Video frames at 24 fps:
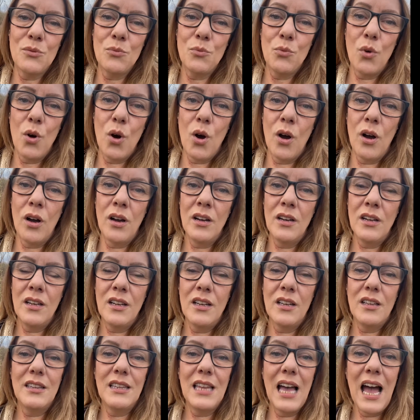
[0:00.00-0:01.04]
what
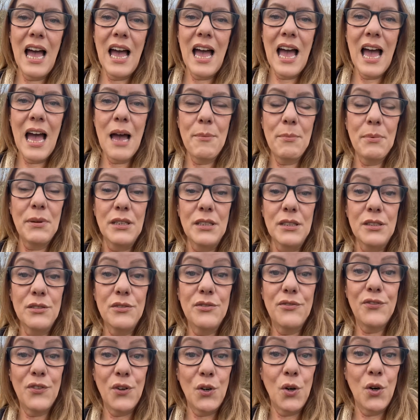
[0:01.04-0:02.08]
that happened
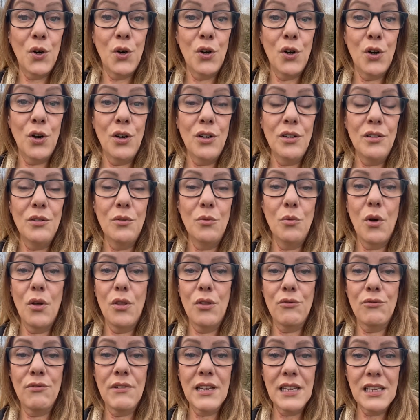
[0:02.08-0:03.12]
for, what
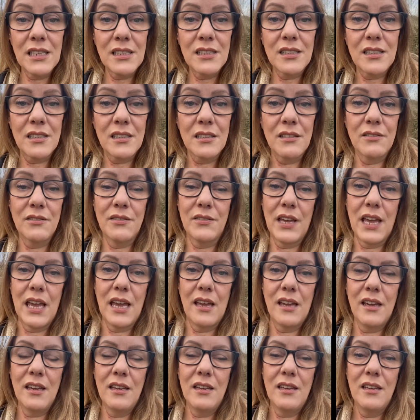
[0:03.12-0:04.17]
the reason of it,
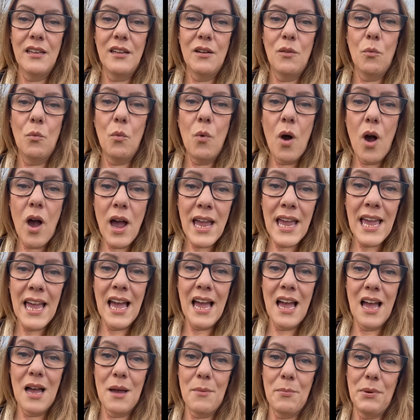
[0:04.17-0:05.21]
why it
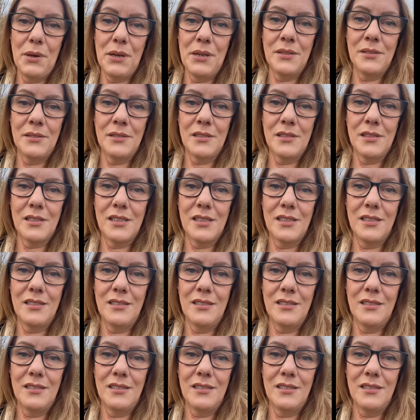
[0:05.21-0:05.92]
happened,